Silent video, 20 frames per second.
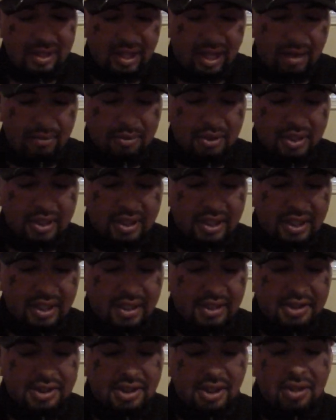I'm
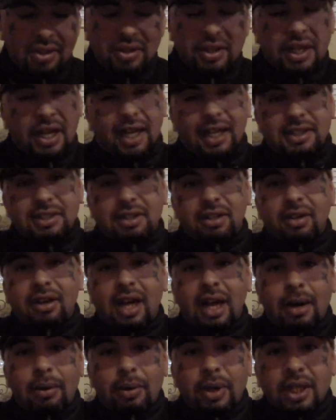gonna show you guys though
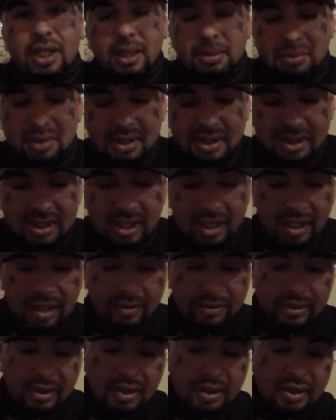how I rig up this
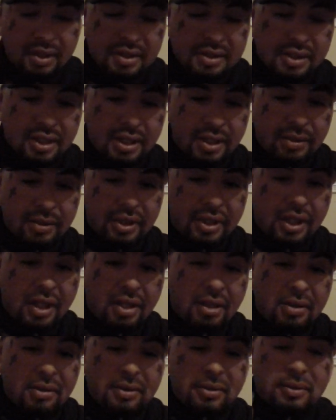stuff. So here we
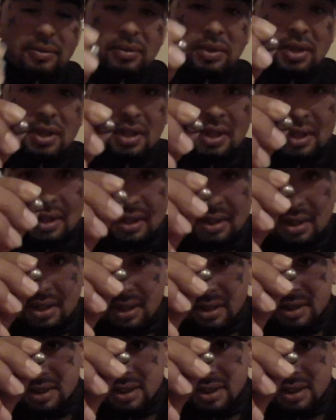go. A